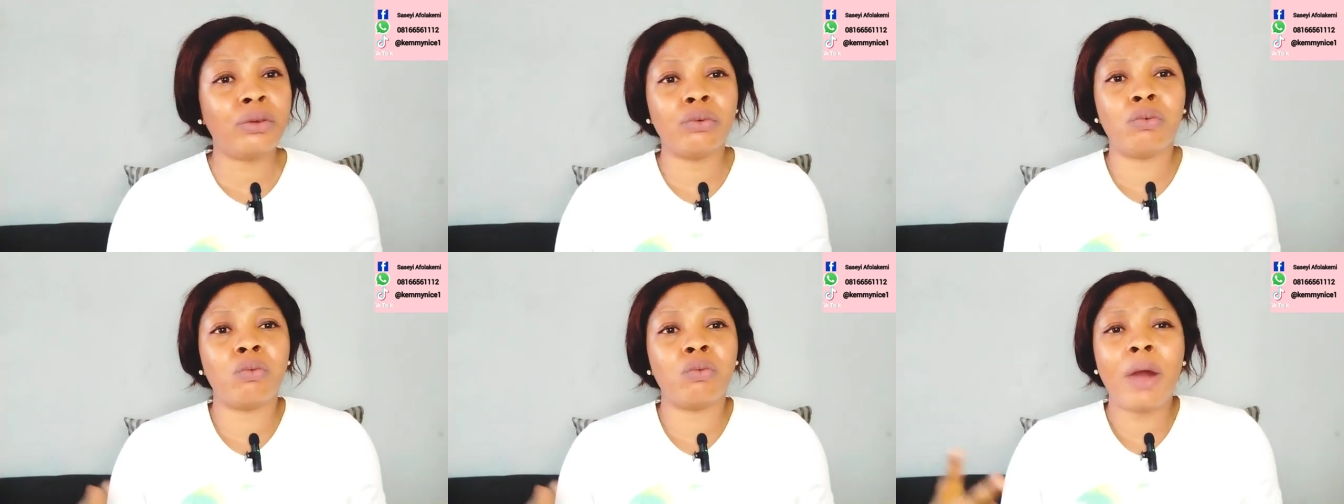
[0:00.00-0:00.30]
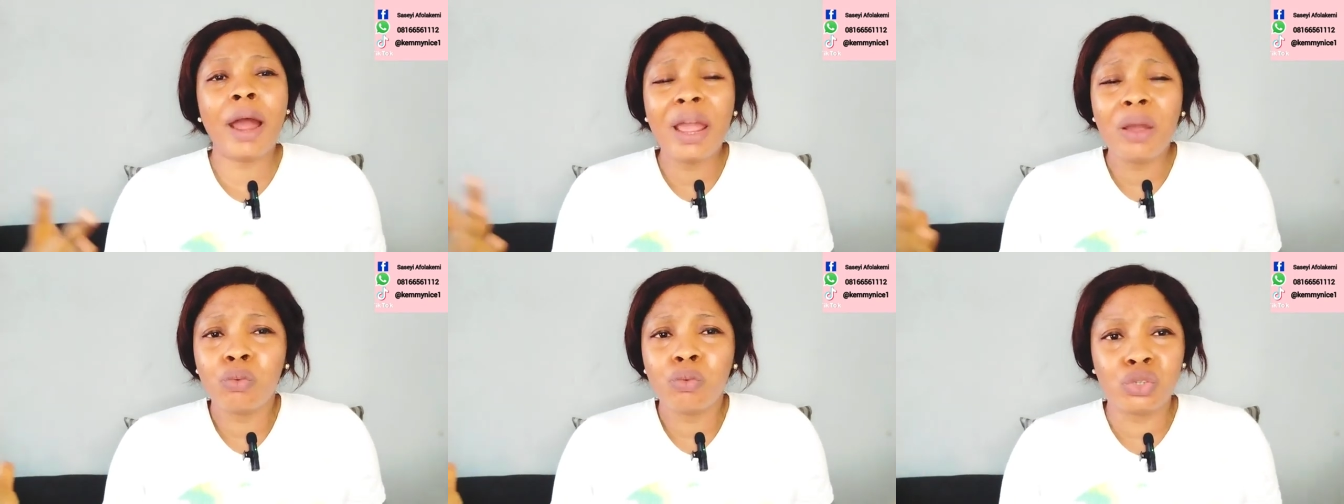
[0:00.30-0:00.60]

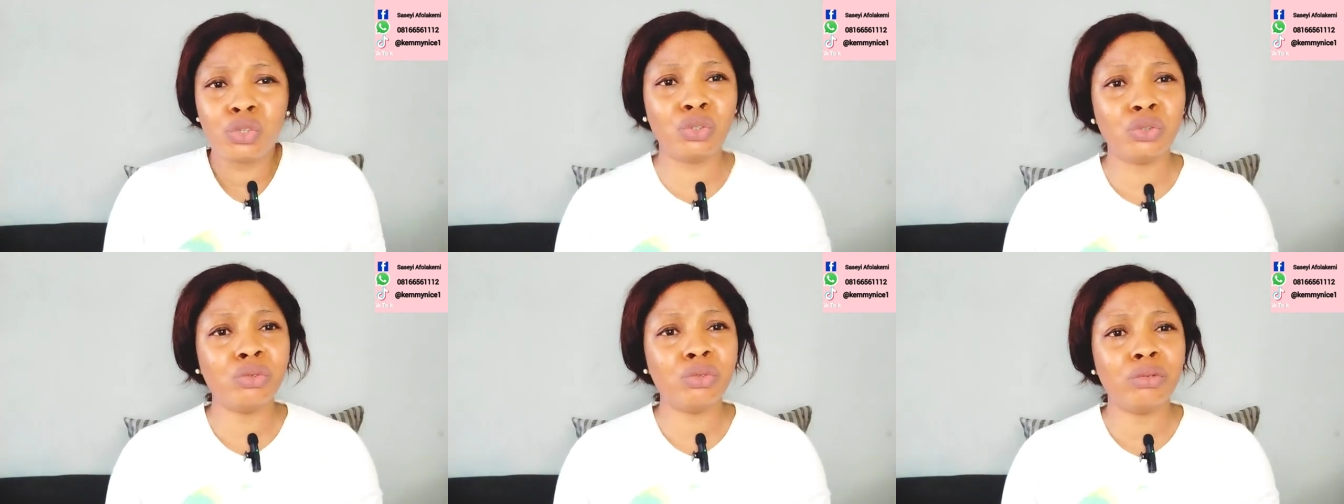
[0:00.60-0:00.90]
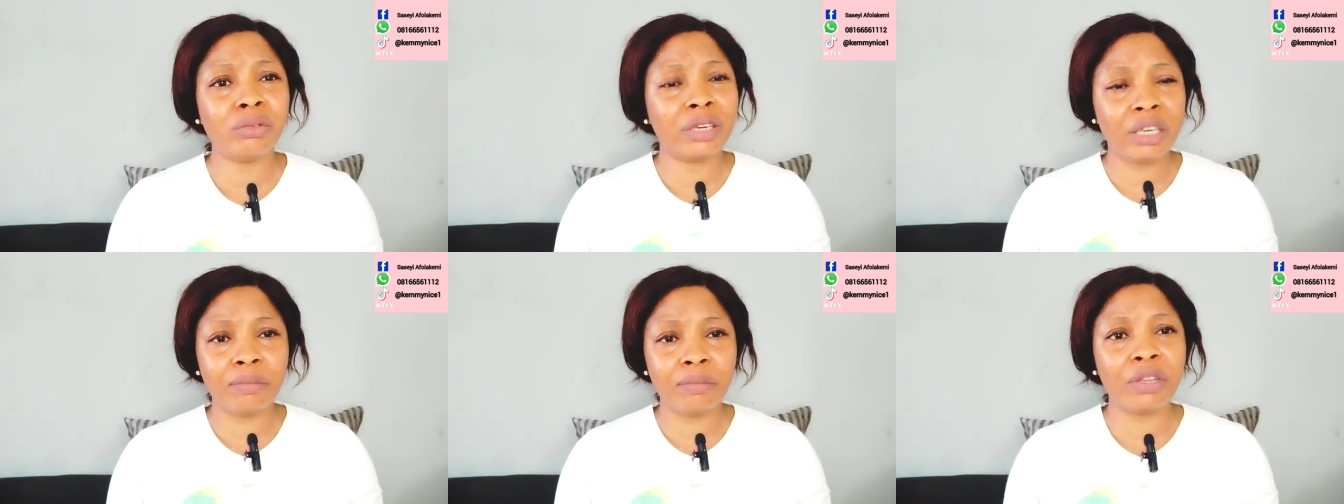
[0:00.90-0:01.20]
why would you
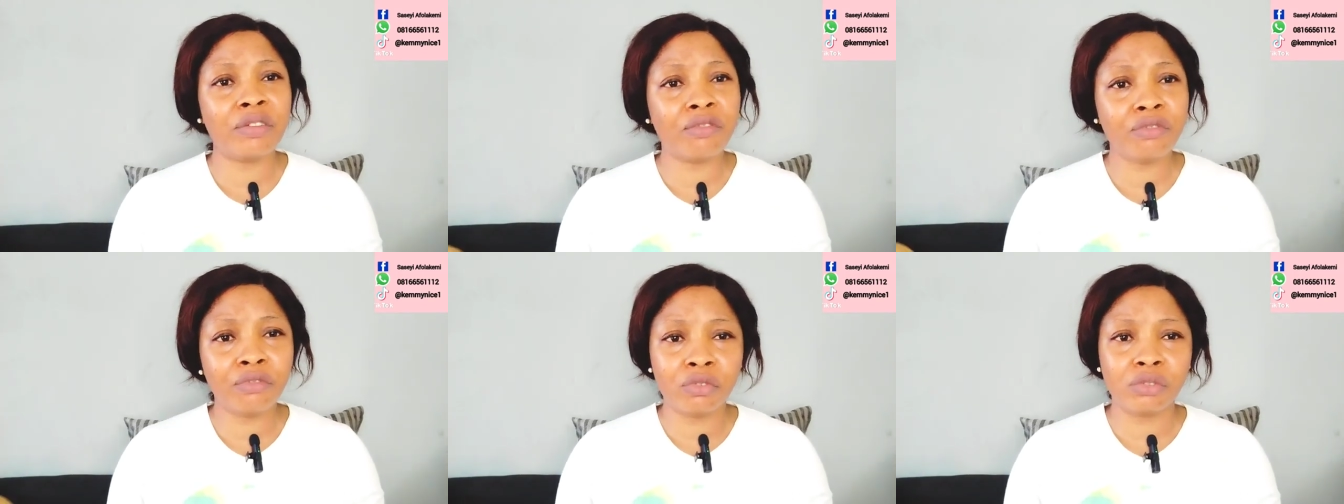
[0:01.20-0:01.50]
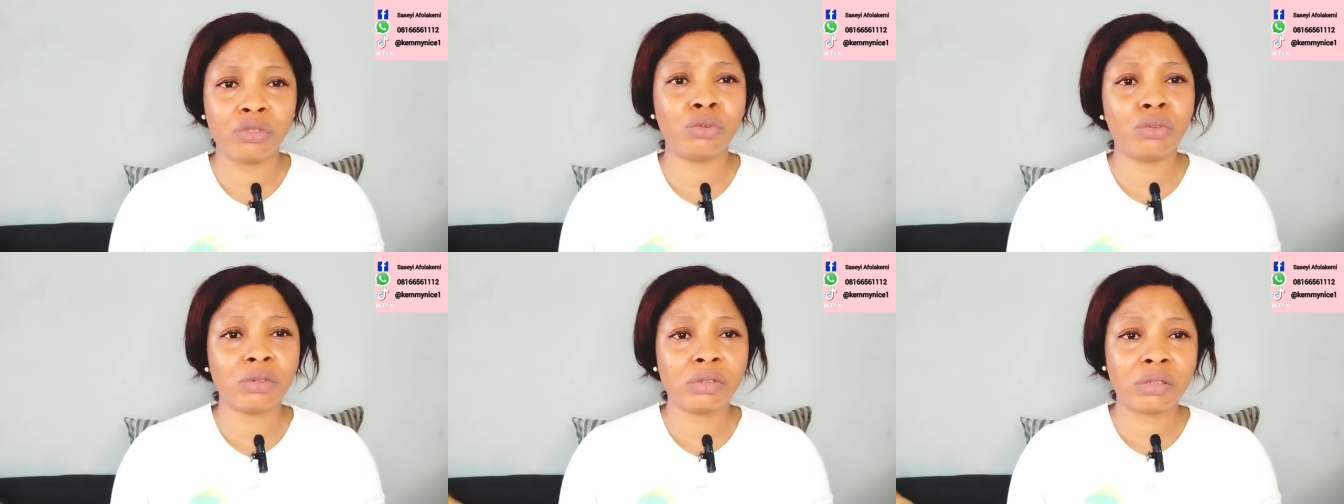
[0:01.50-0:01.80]
keep the info
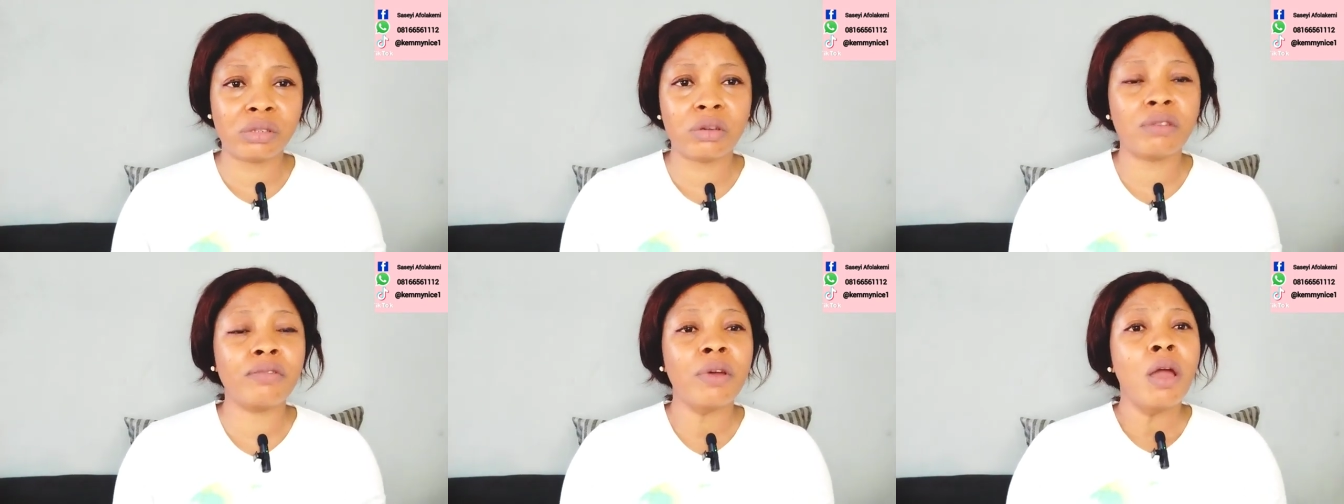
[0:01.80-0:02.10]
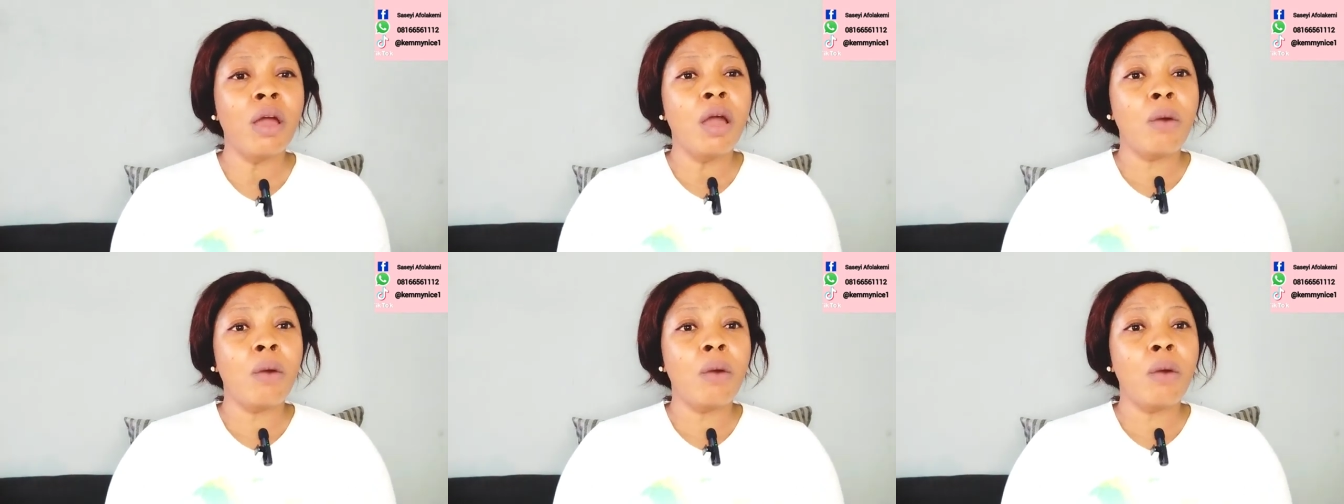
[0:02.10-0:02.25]
to yourself?